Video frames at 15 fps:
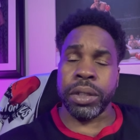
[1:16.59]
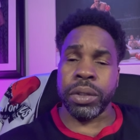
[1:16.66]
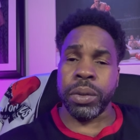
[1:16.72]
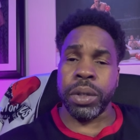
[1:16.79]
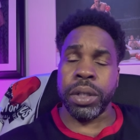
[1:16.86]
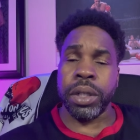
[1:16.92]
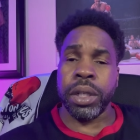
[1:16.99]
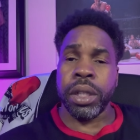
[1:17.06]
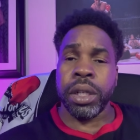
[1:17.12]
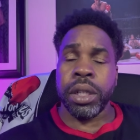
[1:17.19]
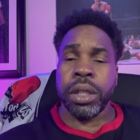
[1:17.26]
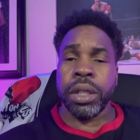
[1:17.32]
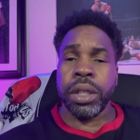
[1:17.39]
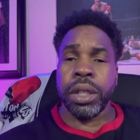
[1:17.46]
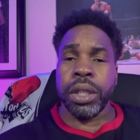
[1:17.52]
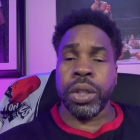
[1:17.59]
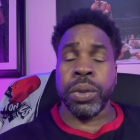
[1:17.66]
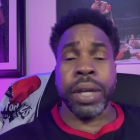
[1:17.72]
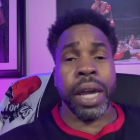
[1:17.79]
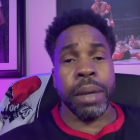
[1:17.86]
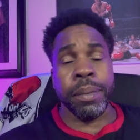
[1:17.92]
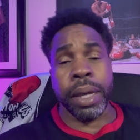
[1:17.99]
sort. You
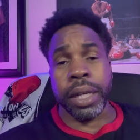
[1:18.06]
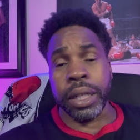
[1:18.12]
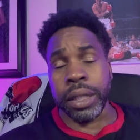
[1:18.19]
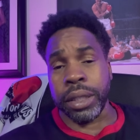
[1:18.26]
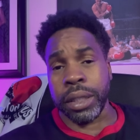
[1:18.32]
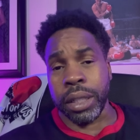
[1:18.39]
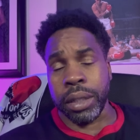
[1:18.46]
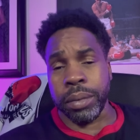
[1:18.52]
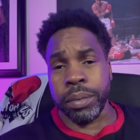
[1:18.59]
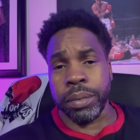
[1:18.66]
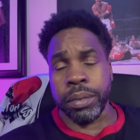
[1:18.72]
can't make this up.